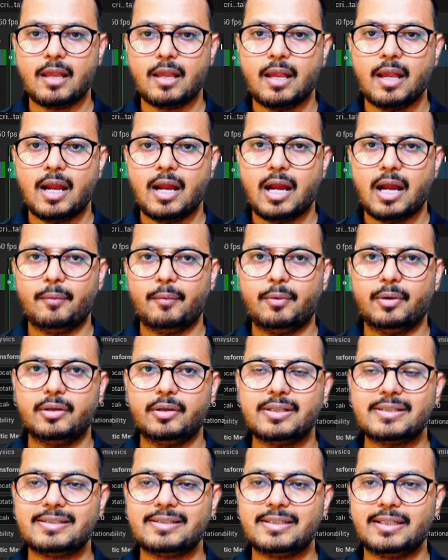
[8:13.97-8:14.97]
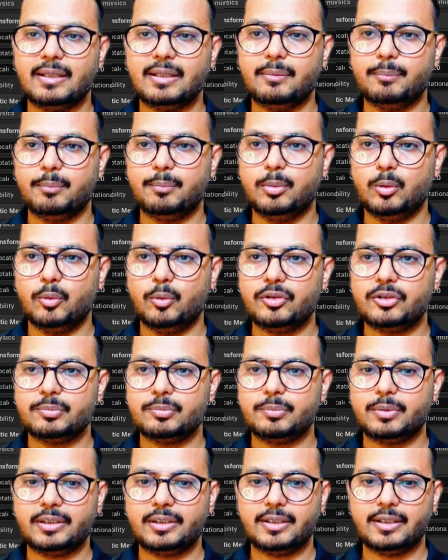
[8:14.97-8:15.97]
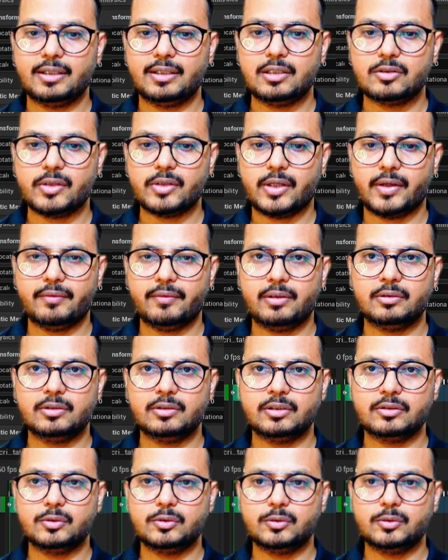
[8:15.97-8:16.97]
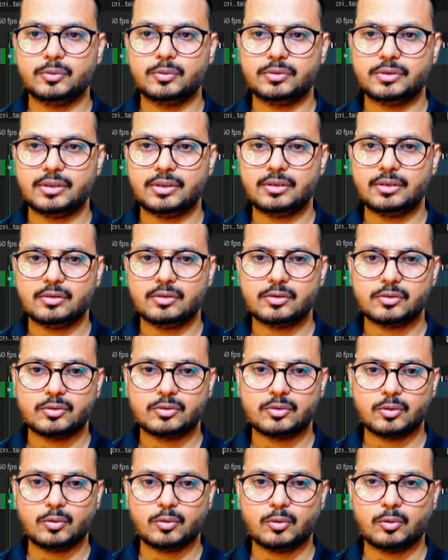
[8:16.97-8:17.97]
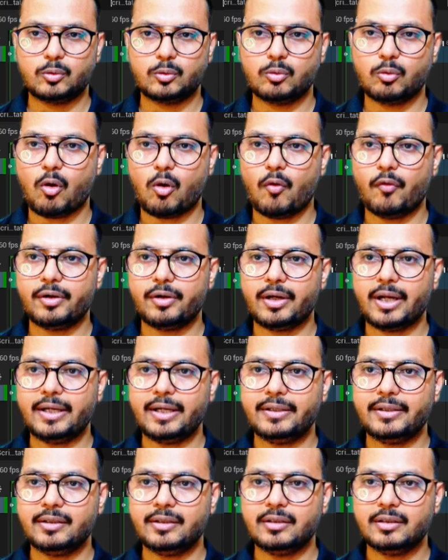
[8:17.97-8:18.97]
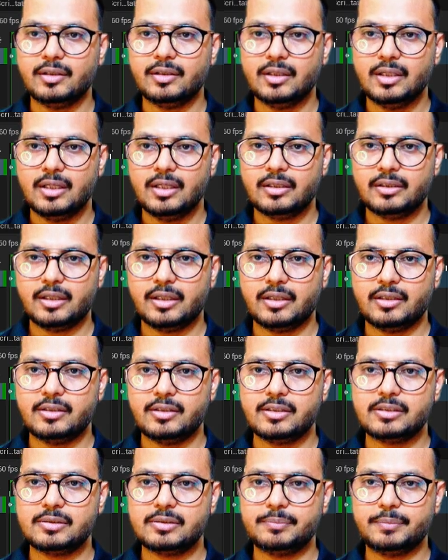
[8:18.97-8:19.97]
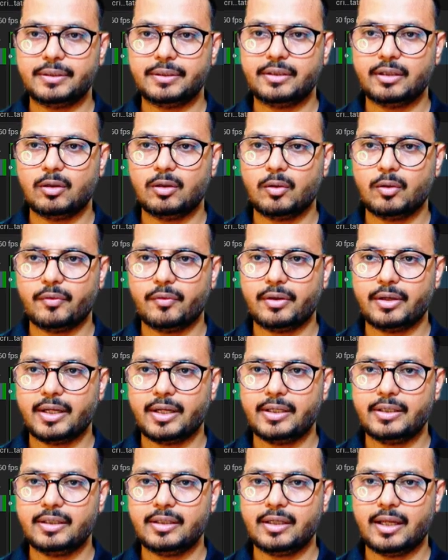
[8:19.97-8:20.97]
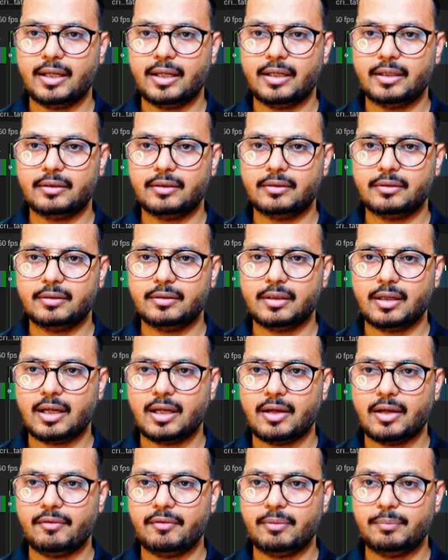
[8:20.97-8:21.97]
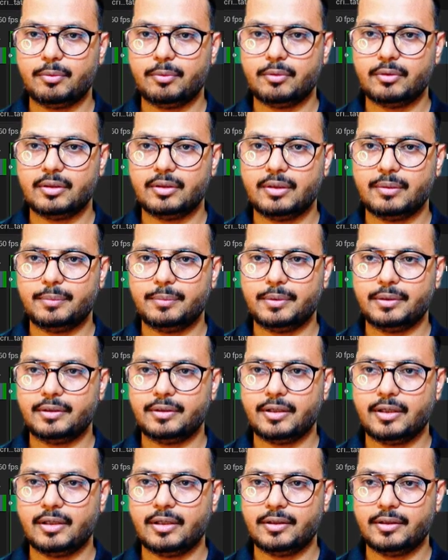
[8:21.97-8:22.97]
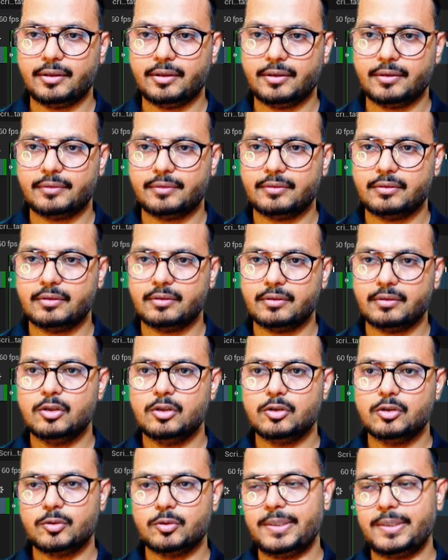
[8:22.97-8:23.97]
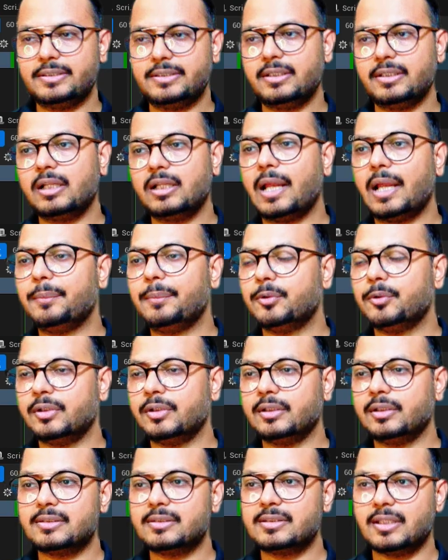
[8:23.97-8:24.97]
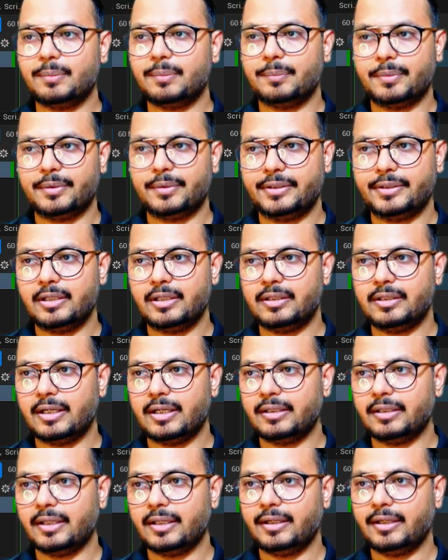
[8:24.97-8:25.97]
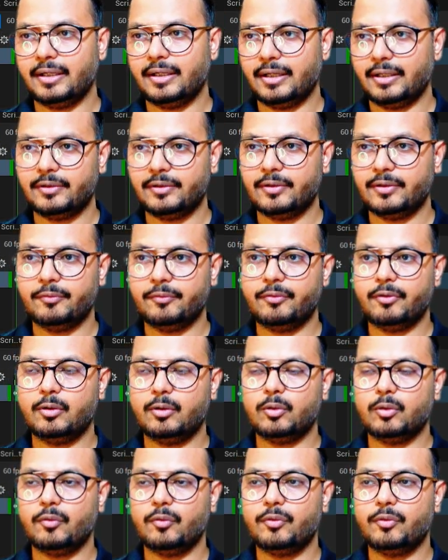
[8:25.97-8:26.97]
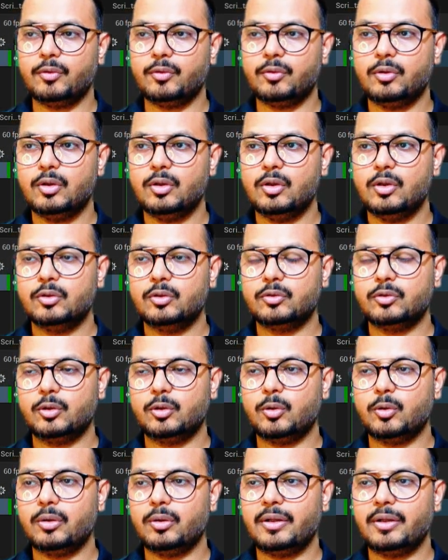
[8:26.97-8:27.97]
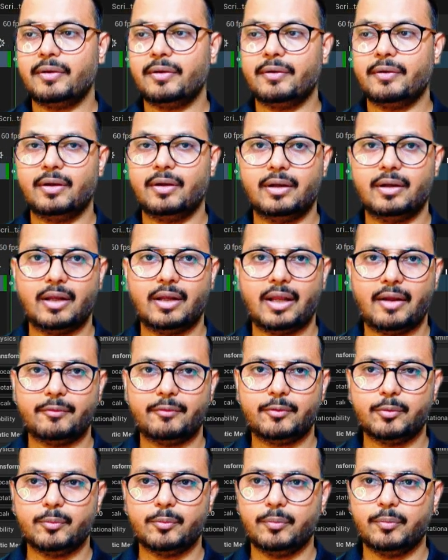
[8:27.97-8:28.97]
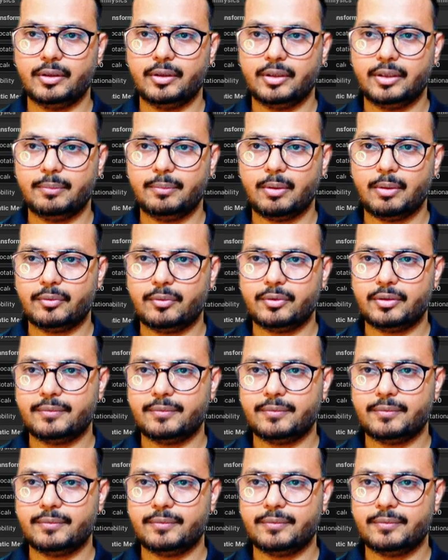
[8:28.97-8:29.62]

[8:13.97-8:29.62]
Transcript: I want the same bluish material, so I will just use it. So to override it, turn this material override, and I will put the material here. So basically I'm using the same material that I created in front of you. So you don't have to worry about it.